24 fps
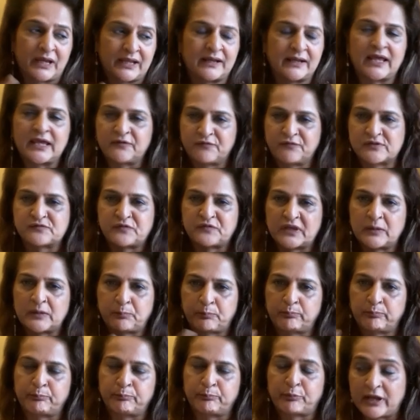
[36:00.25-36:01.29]
life is very
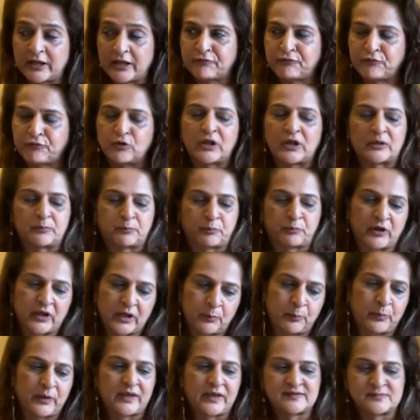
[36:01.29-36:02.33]
prayerful and
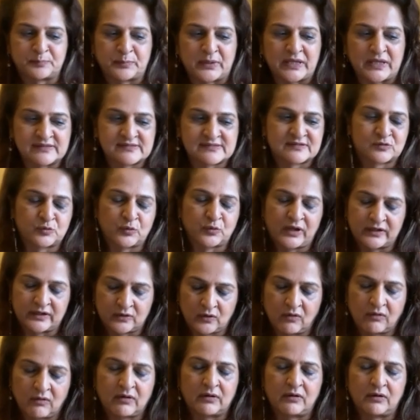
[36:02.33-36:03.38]
prayer-based. So I
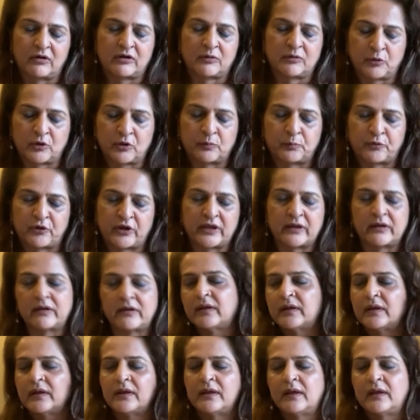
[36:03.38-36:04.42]
talk a lot about prayer.
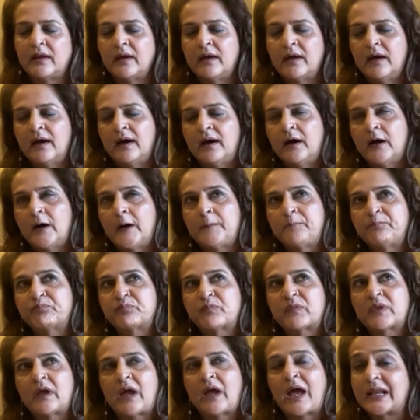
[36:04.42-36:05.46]

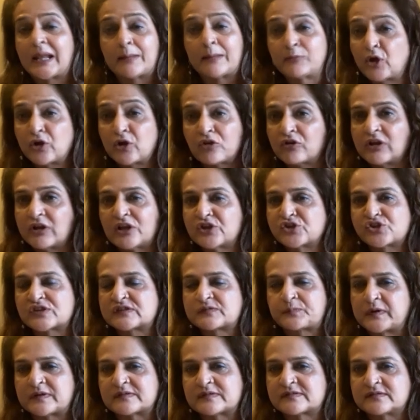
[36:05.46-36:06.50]
And I'm not a religious
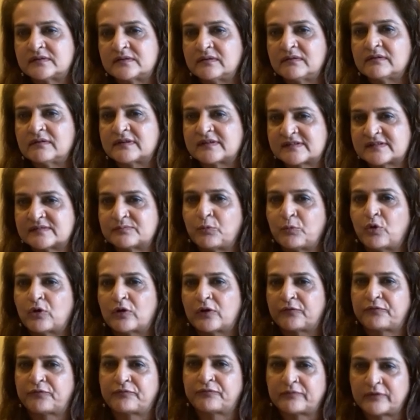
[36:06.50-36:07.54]
person. This is more
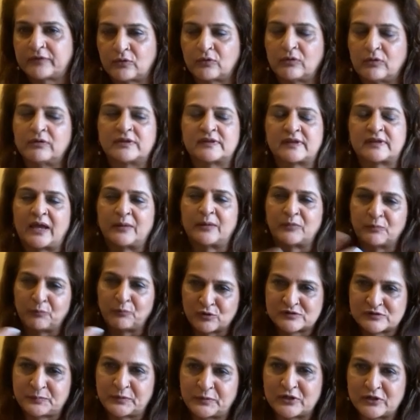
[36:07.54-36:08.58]
of, I'm a more
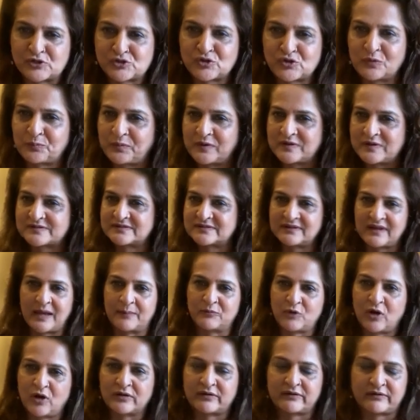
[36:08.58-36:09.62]
spiritual person. I'm
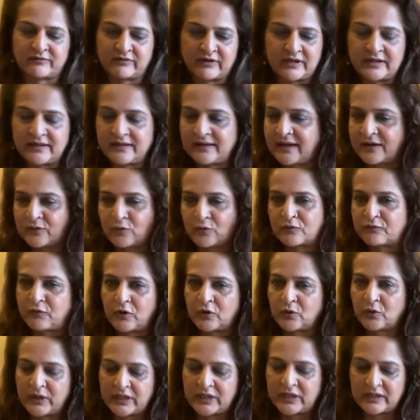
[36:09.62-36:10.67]
not really, I don't
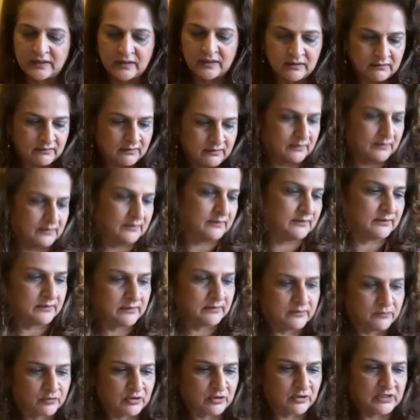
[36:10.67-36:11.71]
follow any
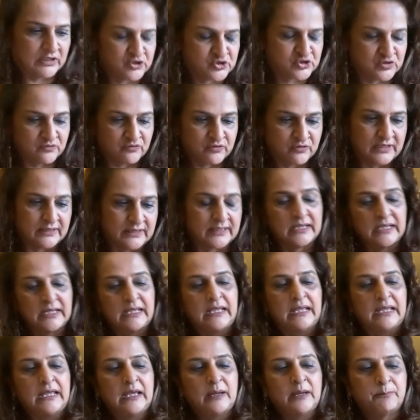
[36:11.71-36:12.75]
religion really.
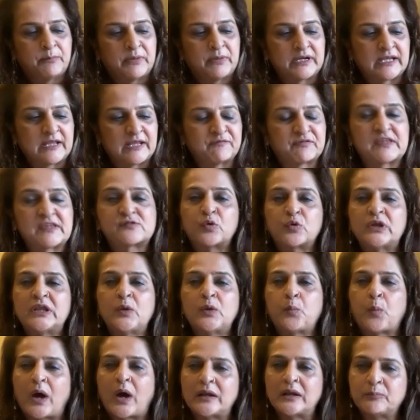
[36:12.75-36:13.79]
But if there's only
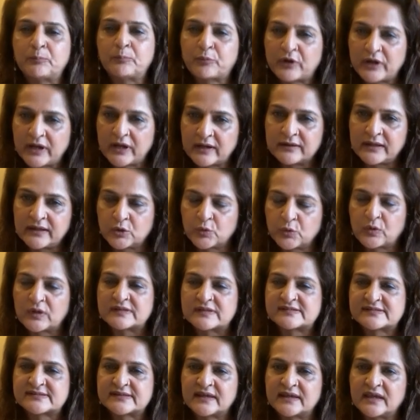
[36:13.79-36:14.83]
one prayer that you can
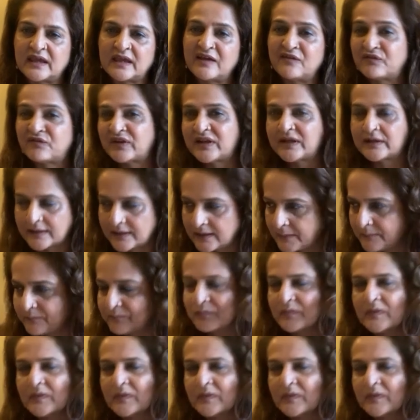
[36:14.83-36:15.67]
say every day,